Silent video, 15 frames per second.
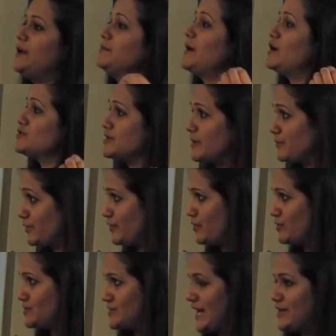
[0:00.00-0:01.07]
in mouse
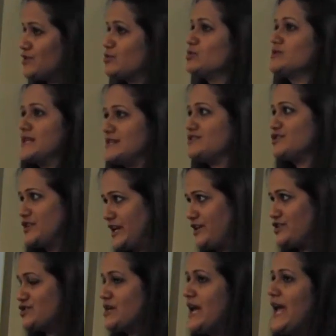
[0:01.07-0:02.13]
embryos at two cell
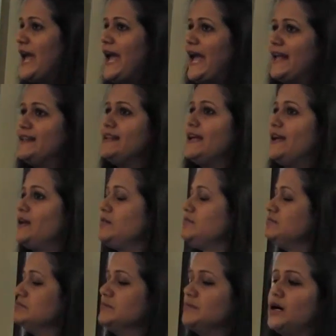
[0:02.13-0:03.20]
stage and
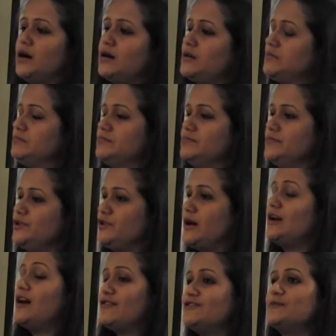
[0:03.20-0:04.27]
then uh, you know
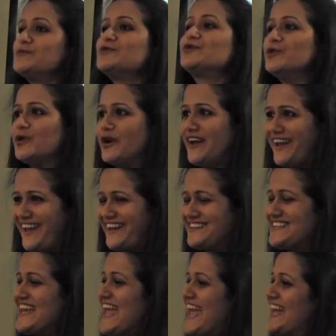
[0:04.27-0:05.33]
allow them to grow
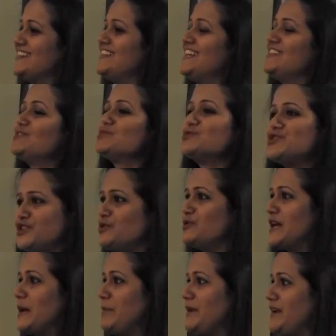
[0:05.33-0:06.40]
ahead and then do
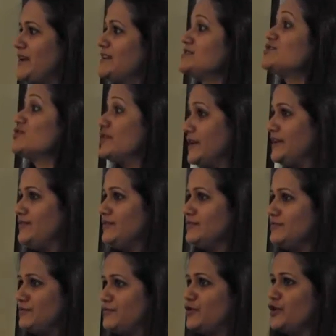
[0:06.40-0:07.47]
genotyping and
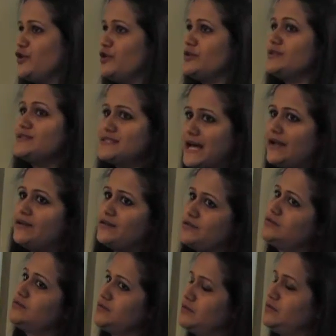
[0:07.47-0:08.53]
screen for your
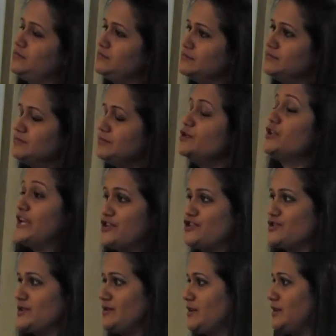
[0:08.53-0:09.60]
desired uh,
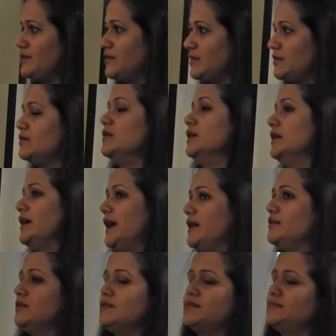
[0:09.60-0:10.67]
mutation in the
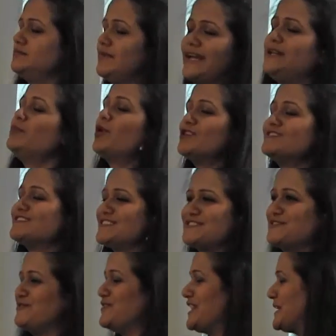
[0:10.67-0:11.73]
in the any model system for